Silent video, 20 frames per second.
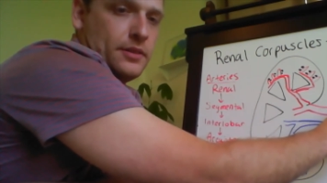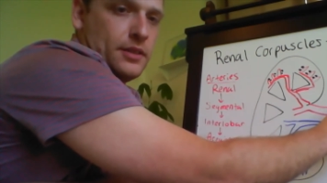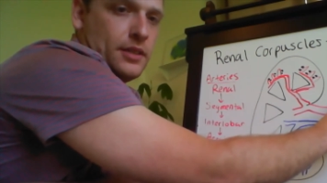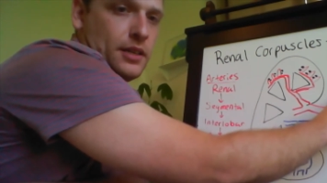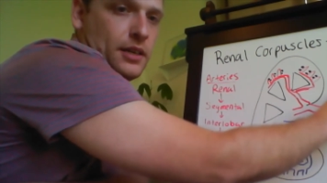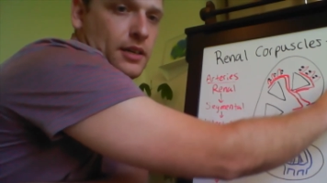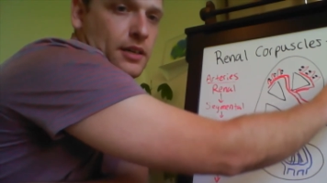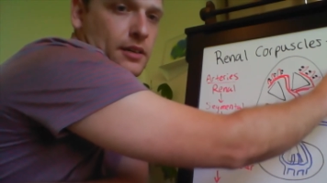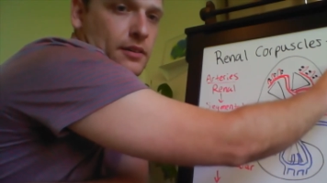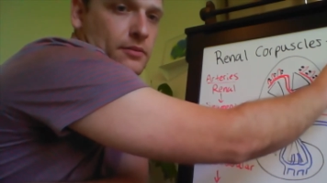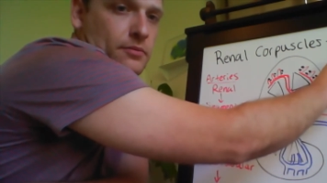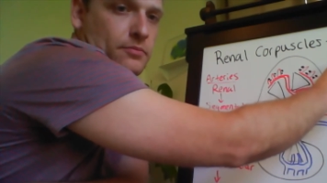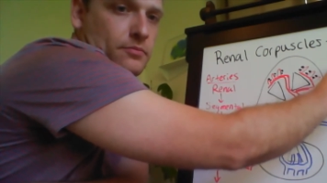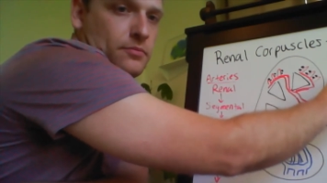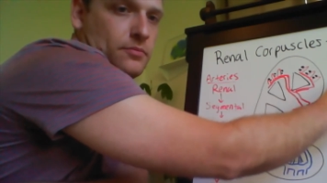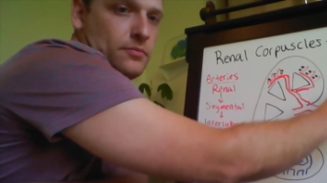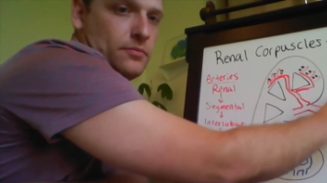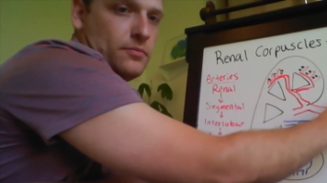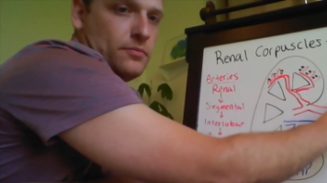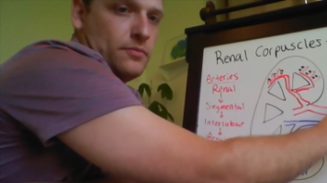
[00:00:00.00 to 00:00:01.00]
the
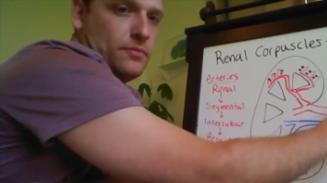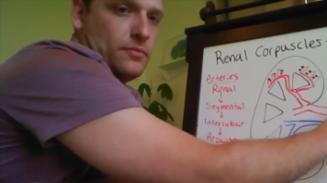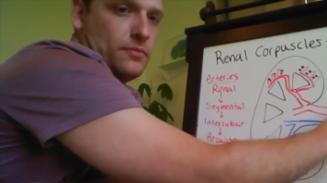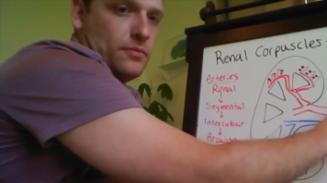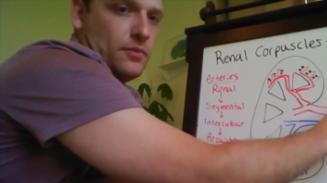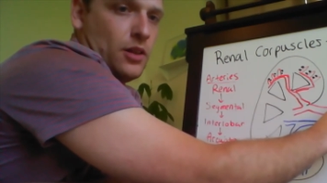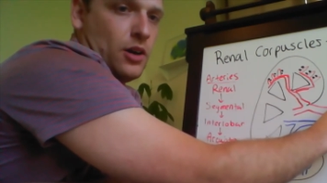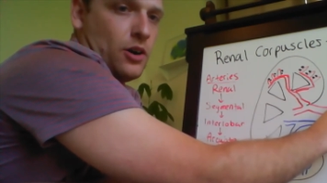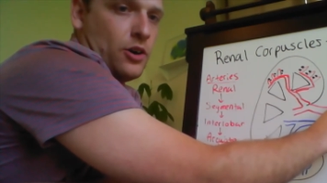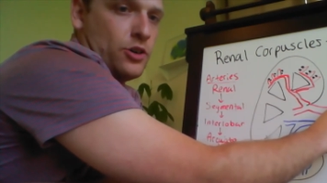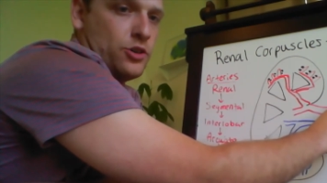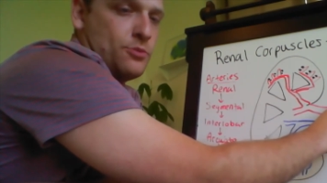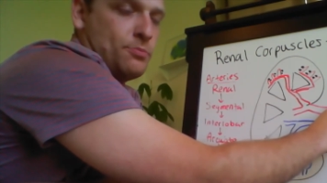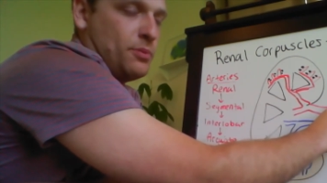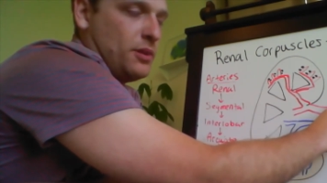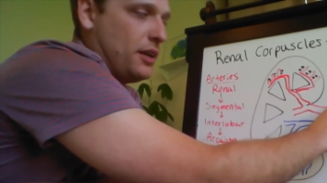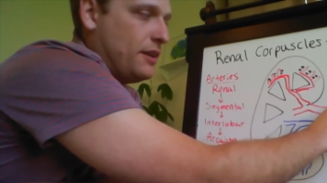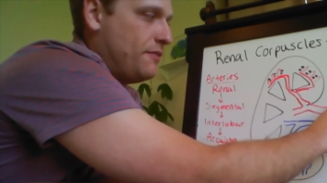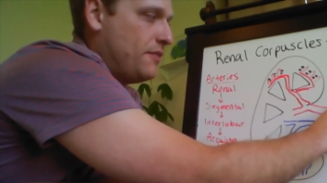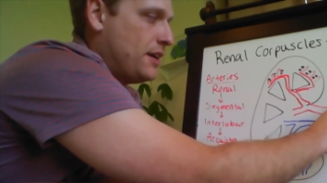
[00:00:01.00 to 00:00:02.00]
large
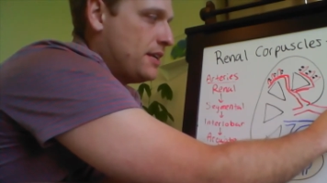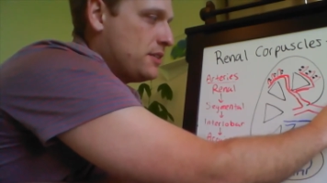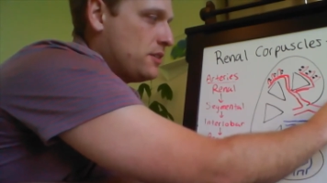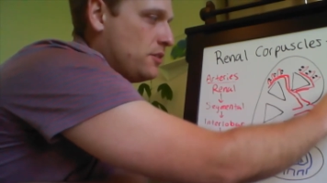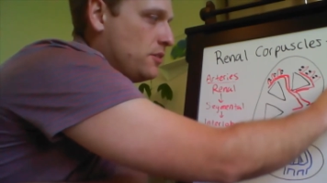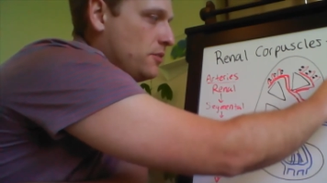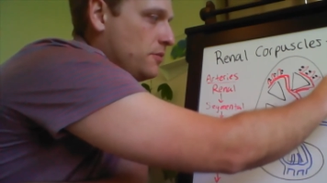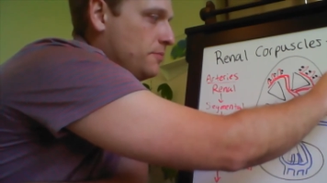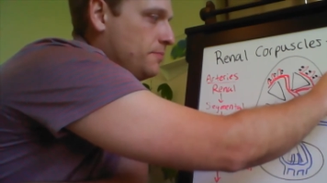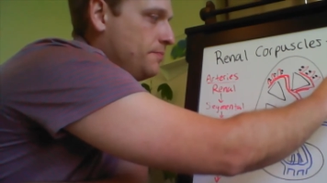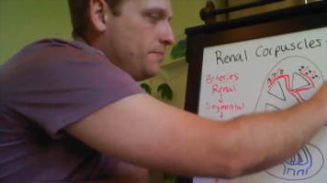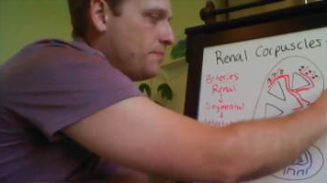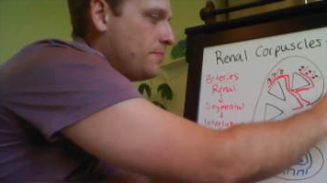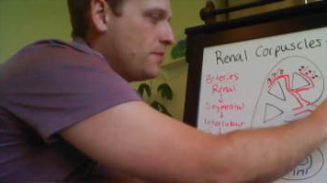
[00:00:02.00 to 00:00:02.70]
blood vessel,